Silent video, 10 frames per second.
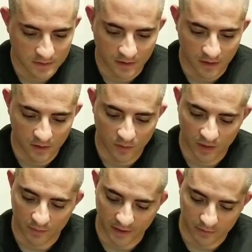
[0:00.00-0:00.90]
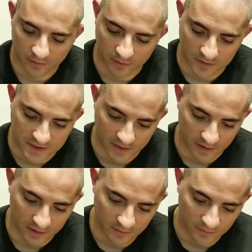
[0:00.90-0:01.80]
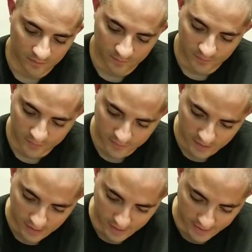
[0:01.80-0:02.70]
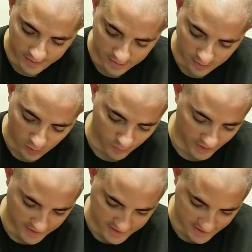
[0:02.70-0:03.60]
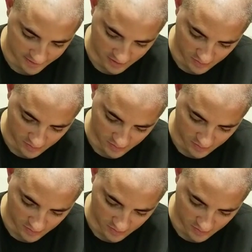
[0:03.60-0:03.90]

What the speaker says: I don't know where the microphones are. I hope it has stereo